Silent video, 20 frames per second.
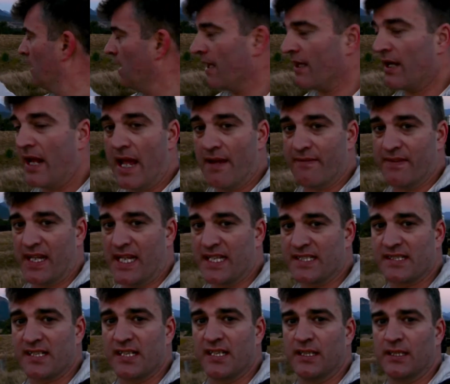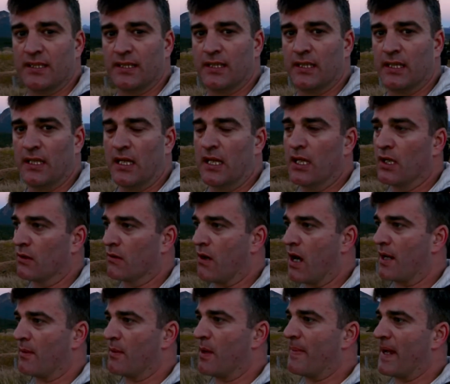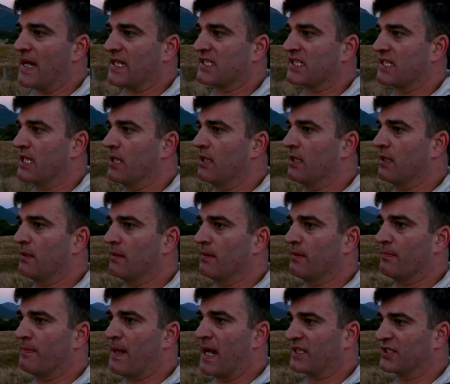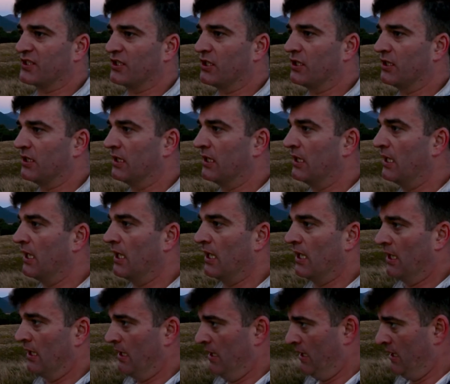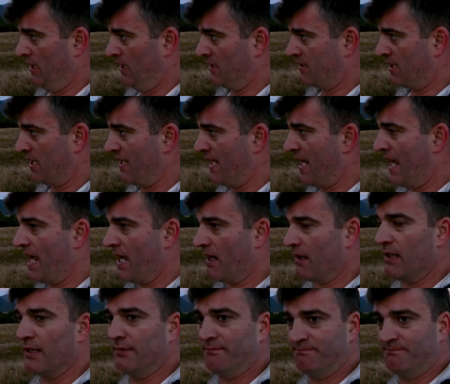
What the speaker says: and I have this right on my back door. So now